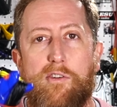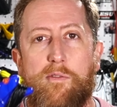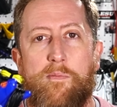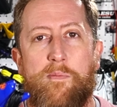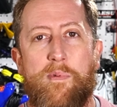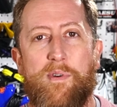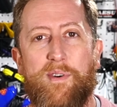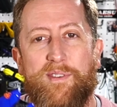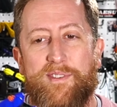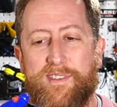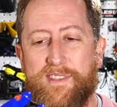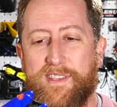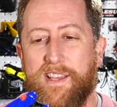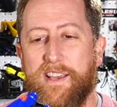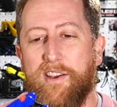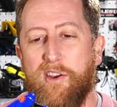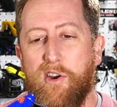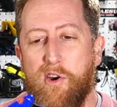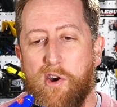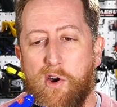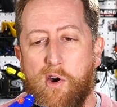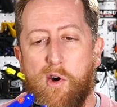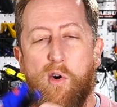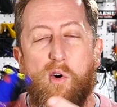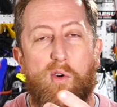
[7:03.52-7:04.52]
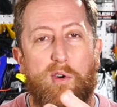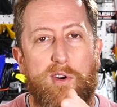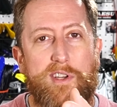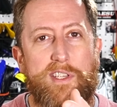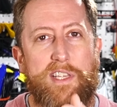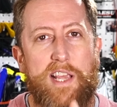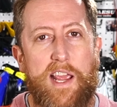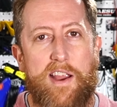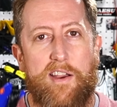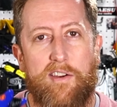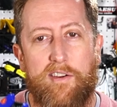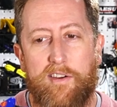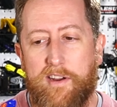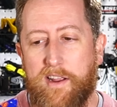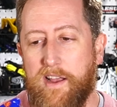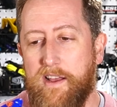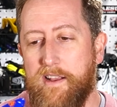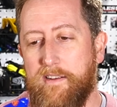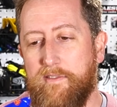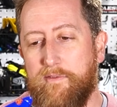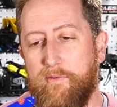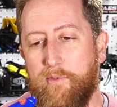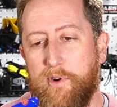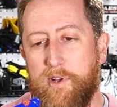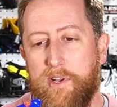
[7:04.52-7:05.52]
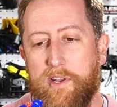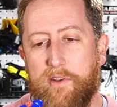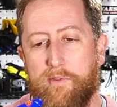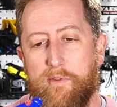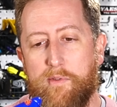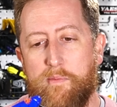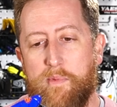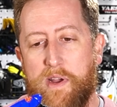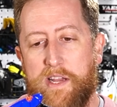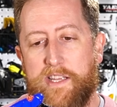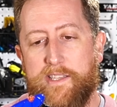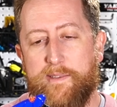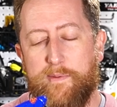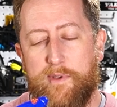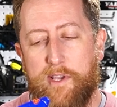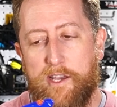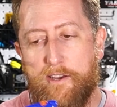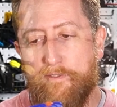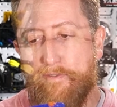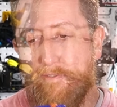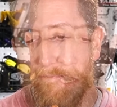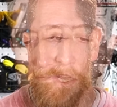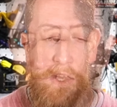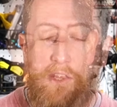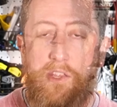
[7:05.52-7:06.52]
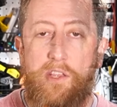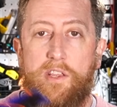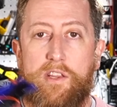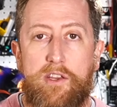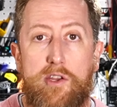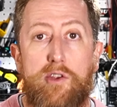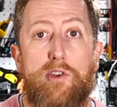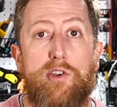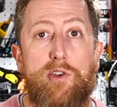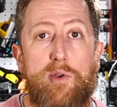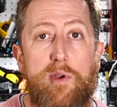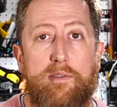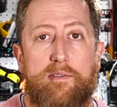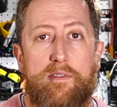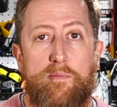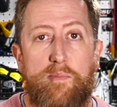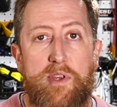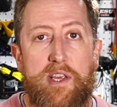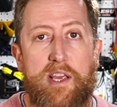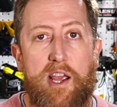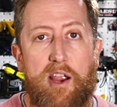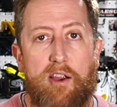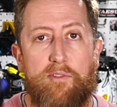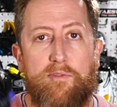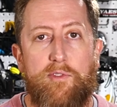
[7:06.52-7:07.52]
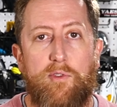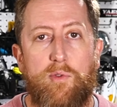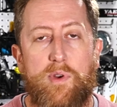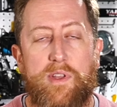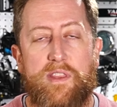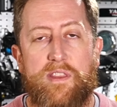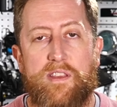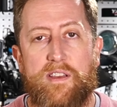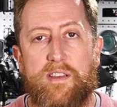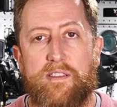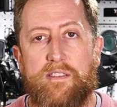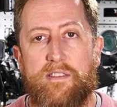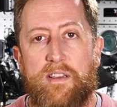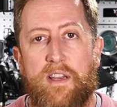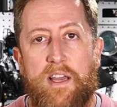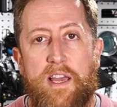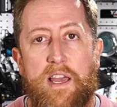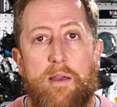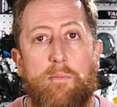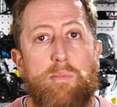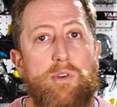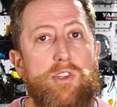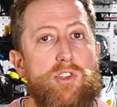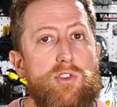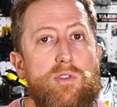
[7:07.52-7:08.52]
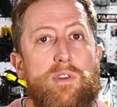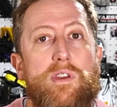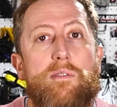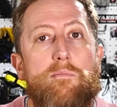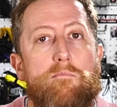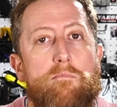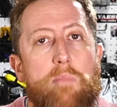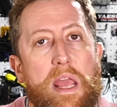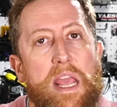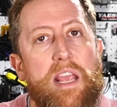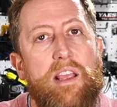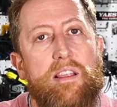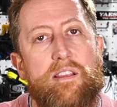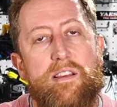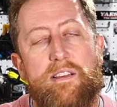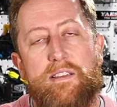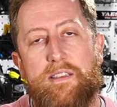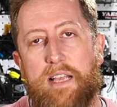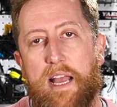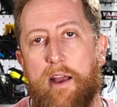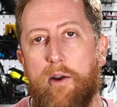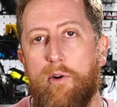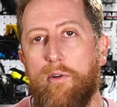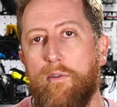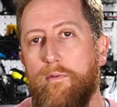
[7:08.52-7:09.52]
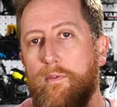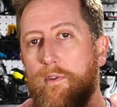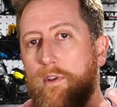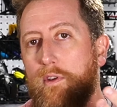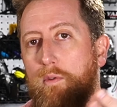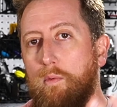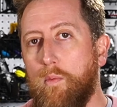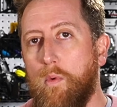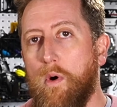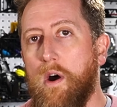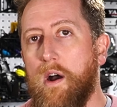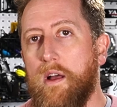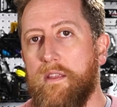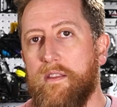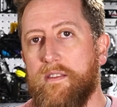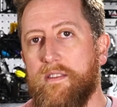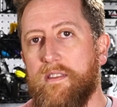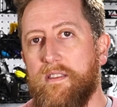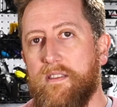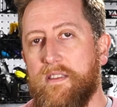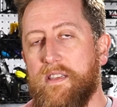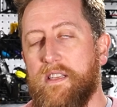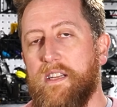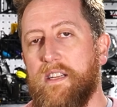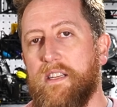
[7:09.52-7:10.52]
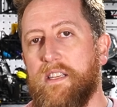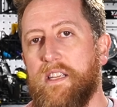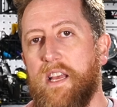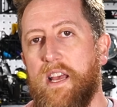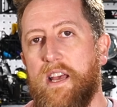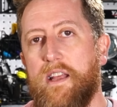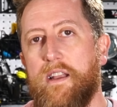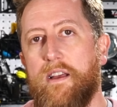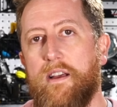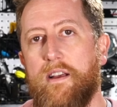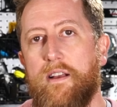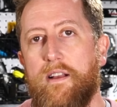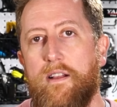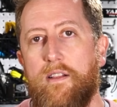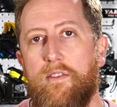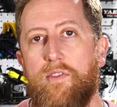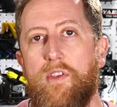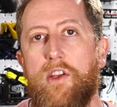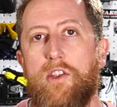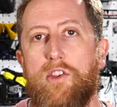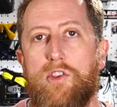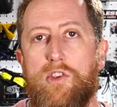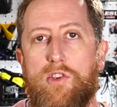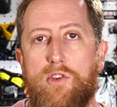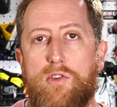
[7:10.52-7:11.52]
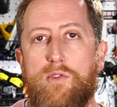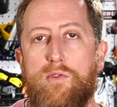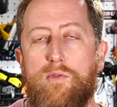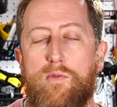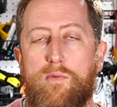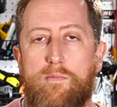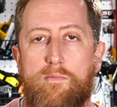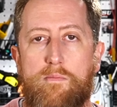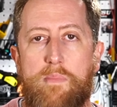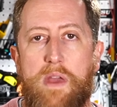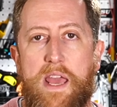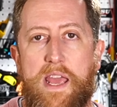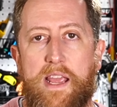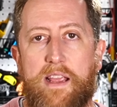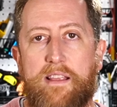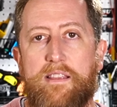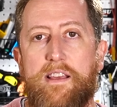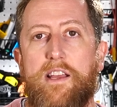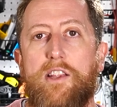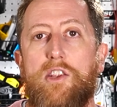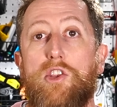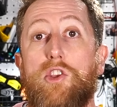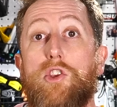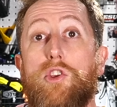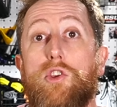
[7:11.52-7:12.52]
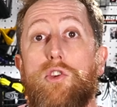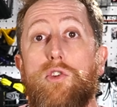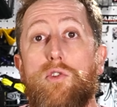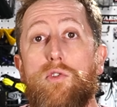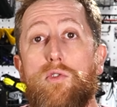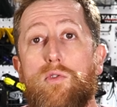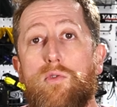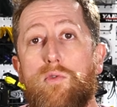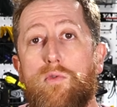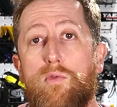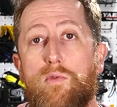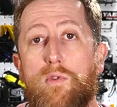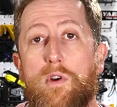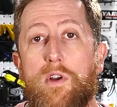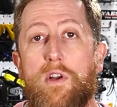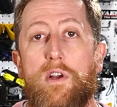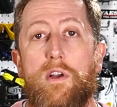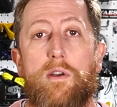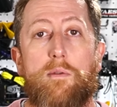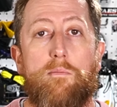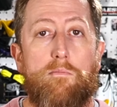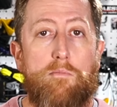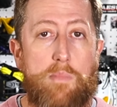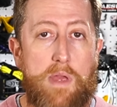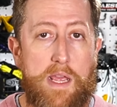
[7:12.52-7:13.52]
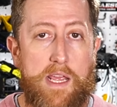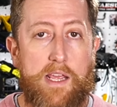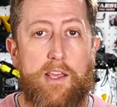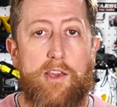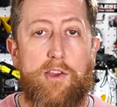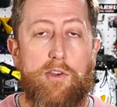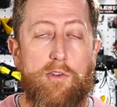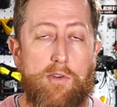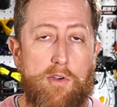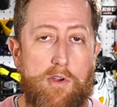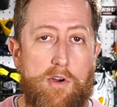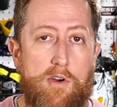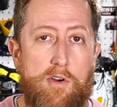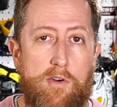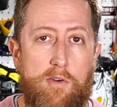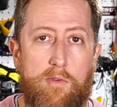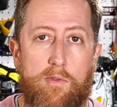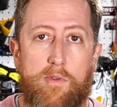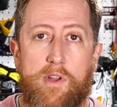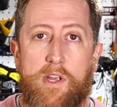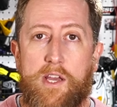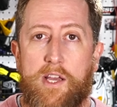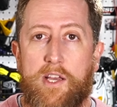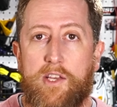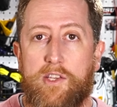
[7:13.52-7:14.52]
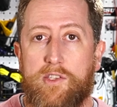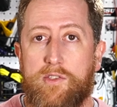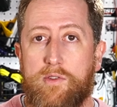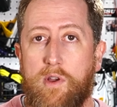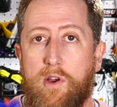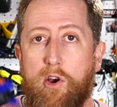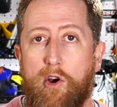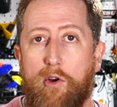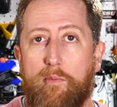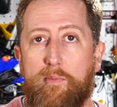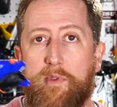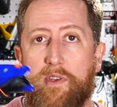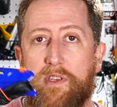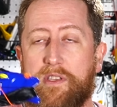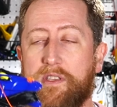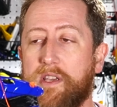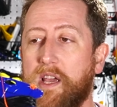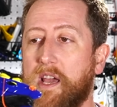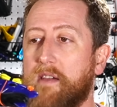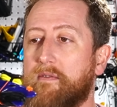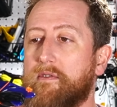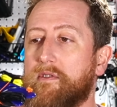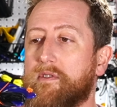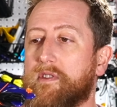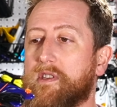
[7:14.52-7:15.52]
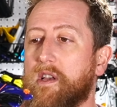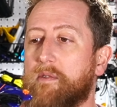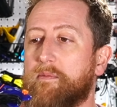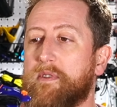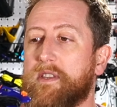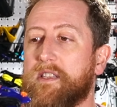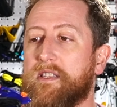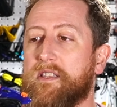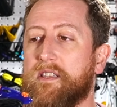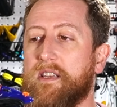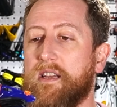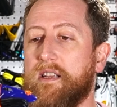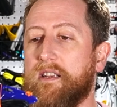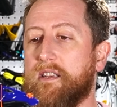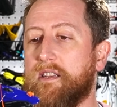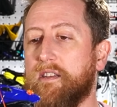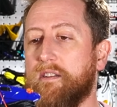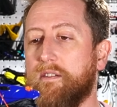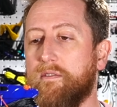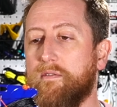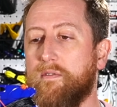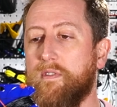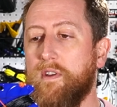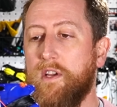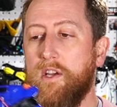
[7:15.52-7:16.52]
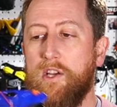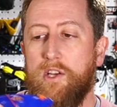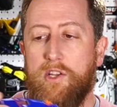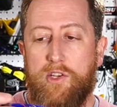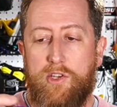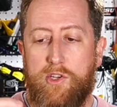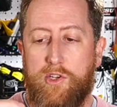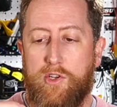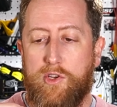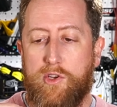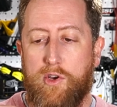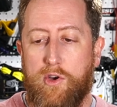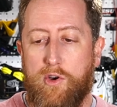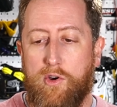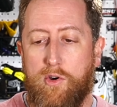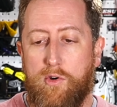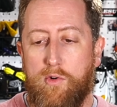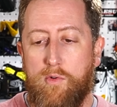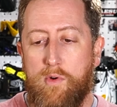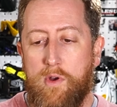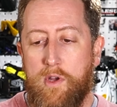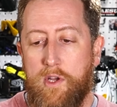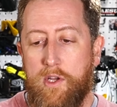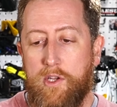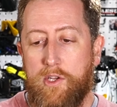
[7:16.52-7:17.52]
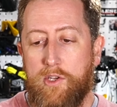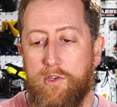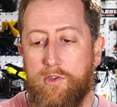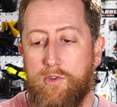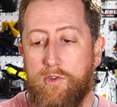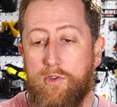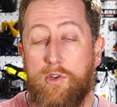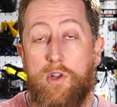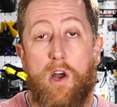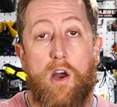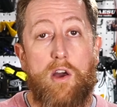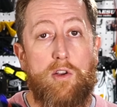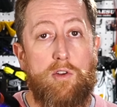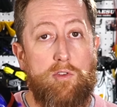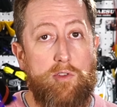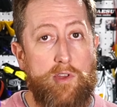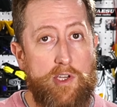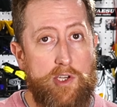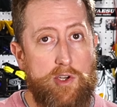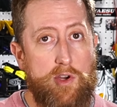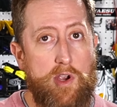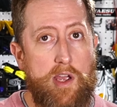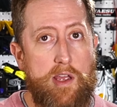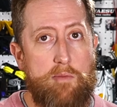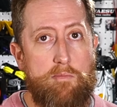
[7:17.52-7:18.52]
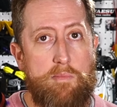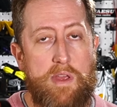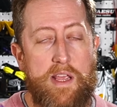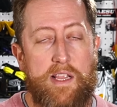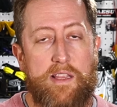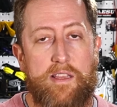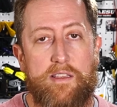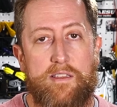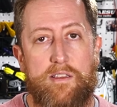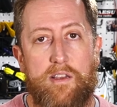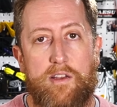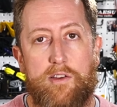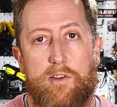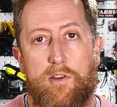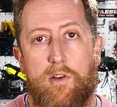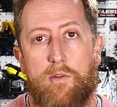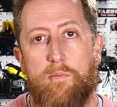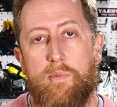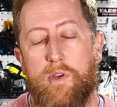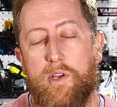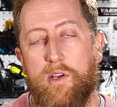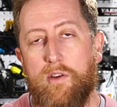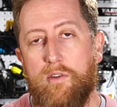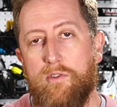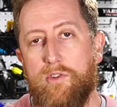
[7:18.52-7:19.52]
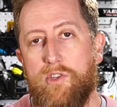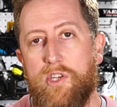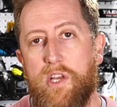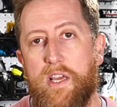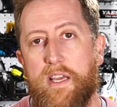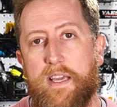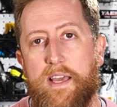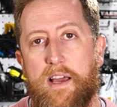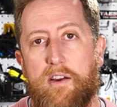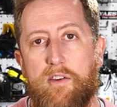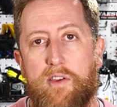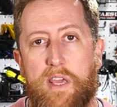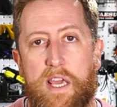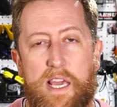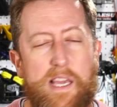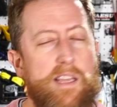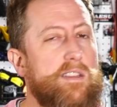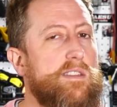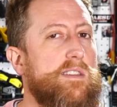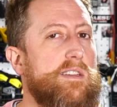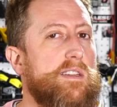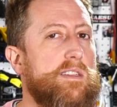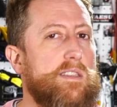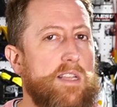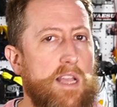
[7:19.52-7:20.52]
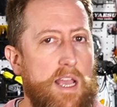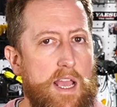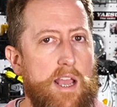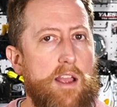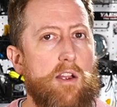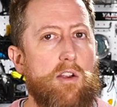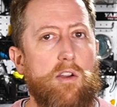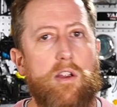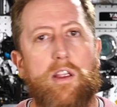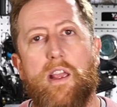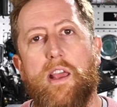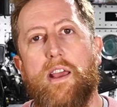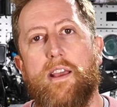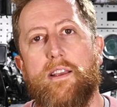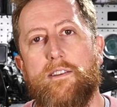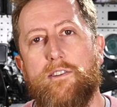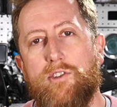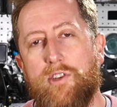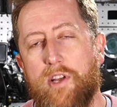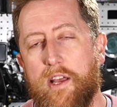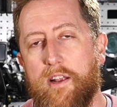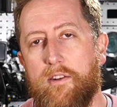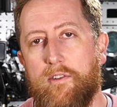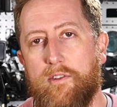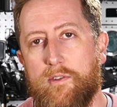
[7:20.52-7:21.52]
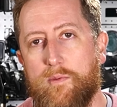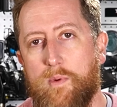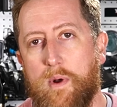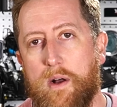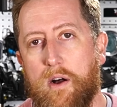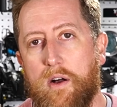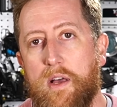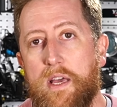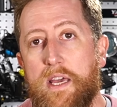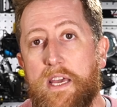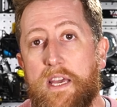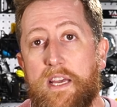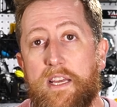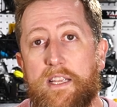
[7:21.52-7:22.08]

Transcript: almost, like horsehair kind of what it reminds me of. You, you do have to be careful with this, but you can make this however you want. This is an antenna that you make, that you make your own. So I hope this gave you some incentive to go not only try and make this on your own, but go check out K6ARK's channel as well.